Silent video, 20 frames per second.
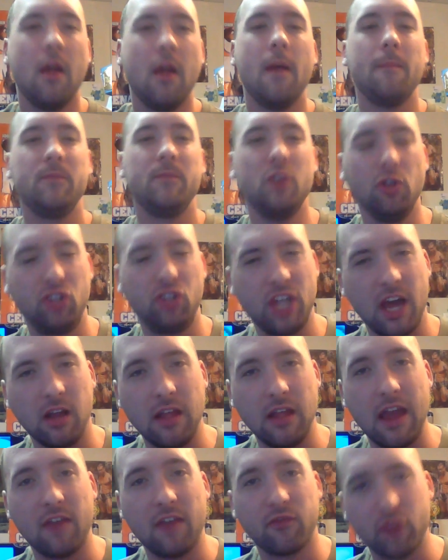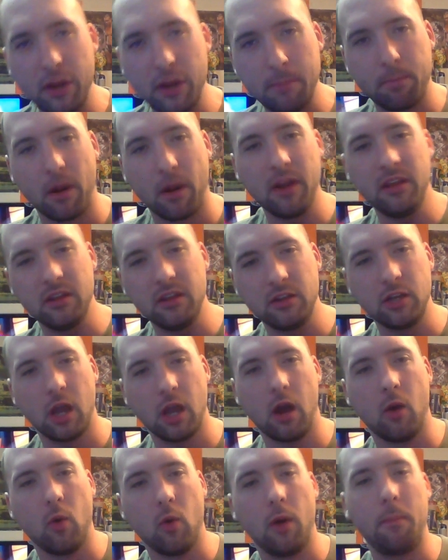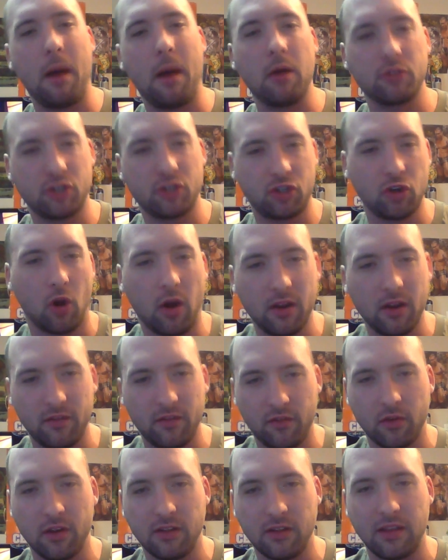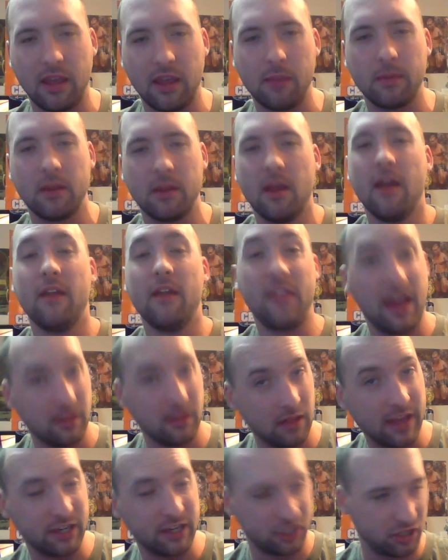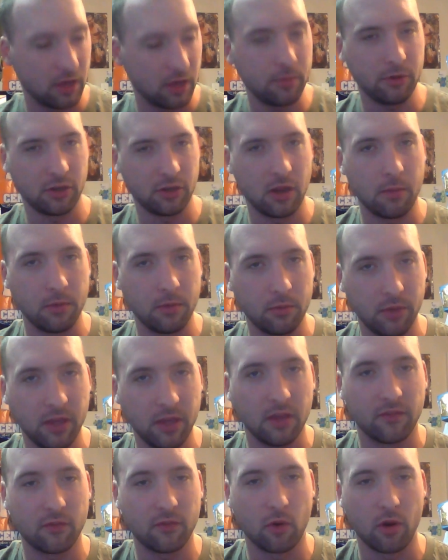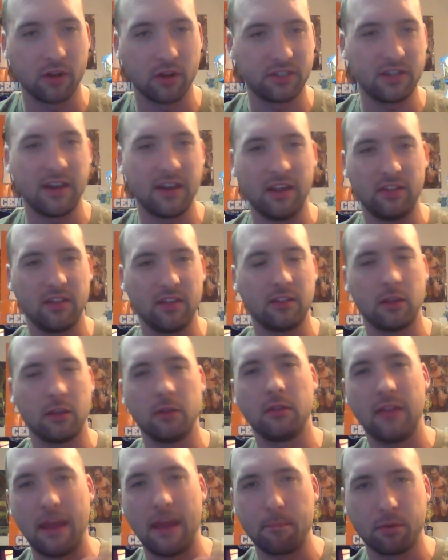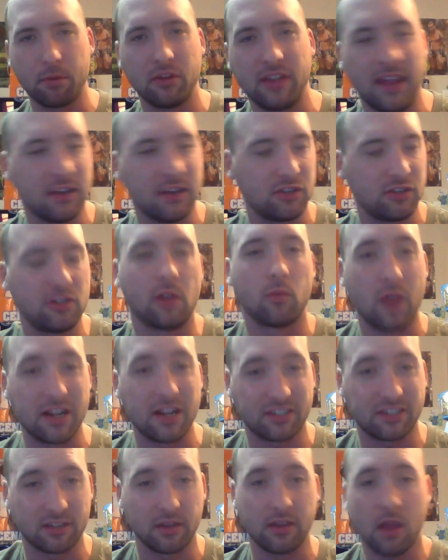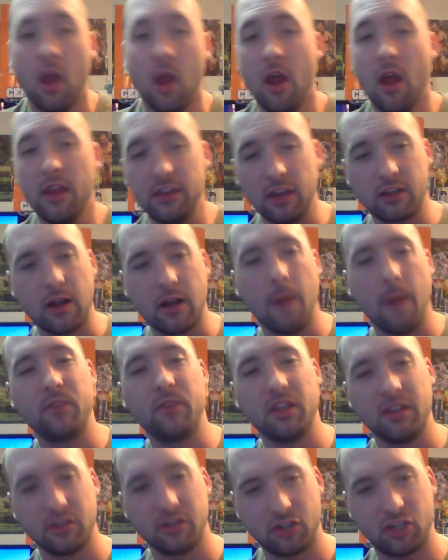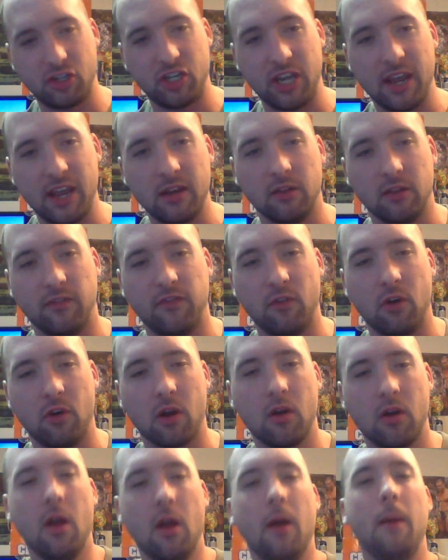You tell everybody you know about Sean's View Entertainment that likes WWE, of course, anything that pertains to wrestling, you come to this channel for.